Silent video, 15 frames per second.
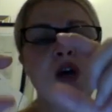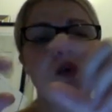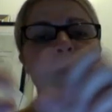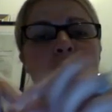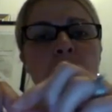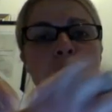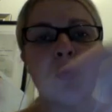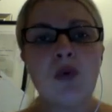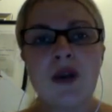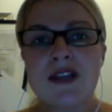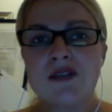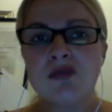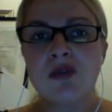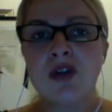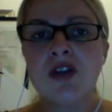we
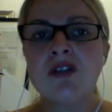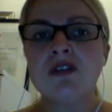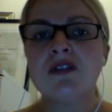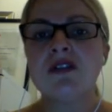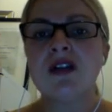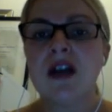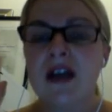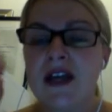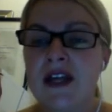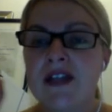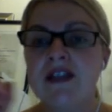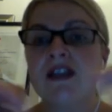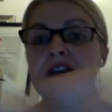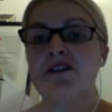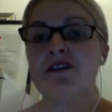always want, and
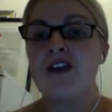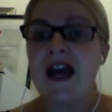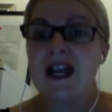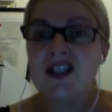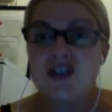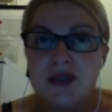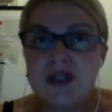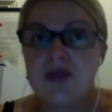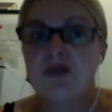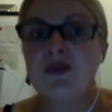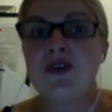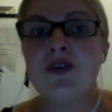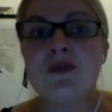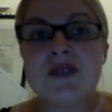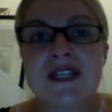if I had you in a
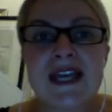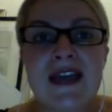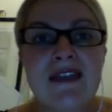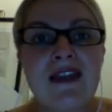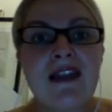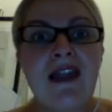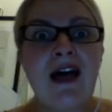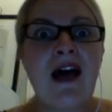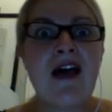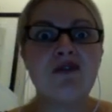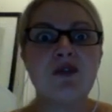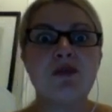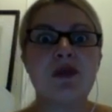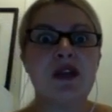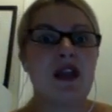room together live, it
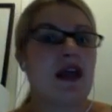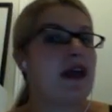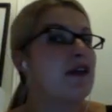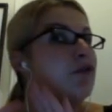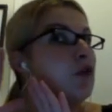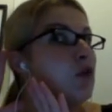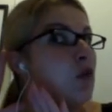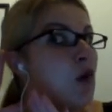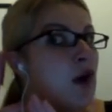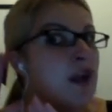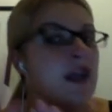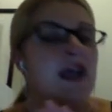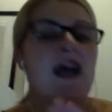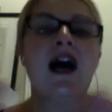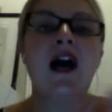would be like, for one,
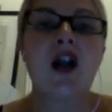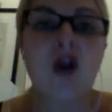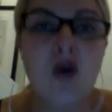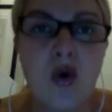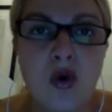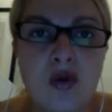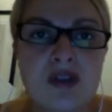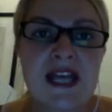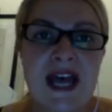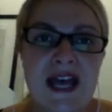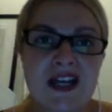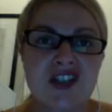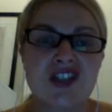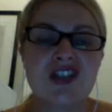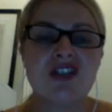a call to
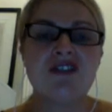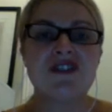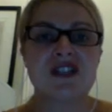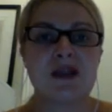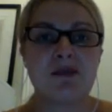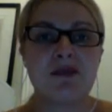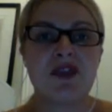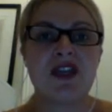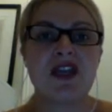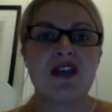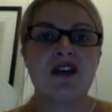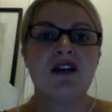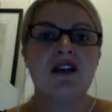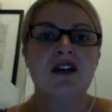action of something,